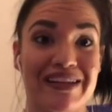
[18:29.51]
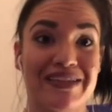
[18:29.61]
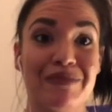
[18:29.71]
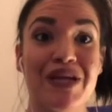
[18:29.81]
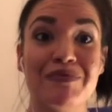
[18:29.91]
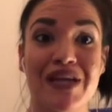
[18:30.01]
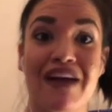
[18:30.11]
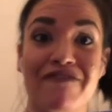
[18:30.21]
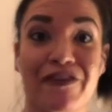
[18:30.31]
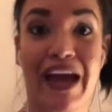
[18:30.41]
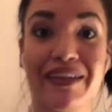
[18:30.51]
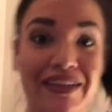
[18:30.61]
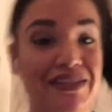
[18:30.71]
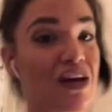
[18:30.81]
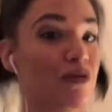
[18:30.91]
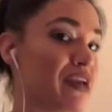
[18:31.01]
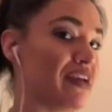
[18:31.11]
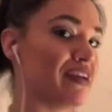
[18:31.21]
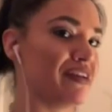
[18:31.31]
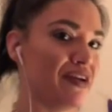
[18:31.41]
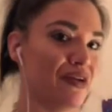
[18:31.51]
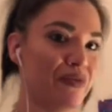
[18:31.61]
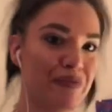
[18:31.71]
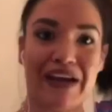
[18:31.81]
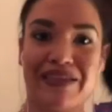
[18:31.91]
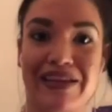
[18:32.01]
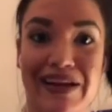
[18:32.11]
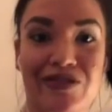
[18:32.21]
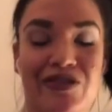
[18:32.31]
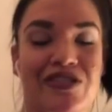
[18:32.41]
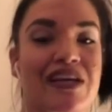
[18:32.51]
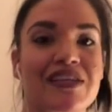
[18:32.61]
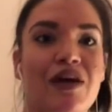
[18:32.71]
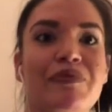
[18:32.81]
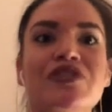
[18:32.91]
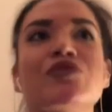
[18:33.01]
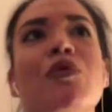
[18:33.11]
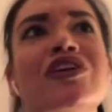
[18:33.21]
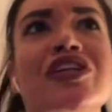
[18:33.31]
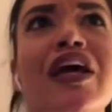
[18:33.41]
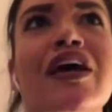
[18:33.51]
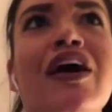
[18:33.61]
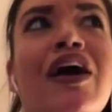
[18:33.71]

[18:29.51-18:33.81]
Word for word: And sometimes I forget, because I'll be, you know, behind the announcer's desk, and I'll be just watching like,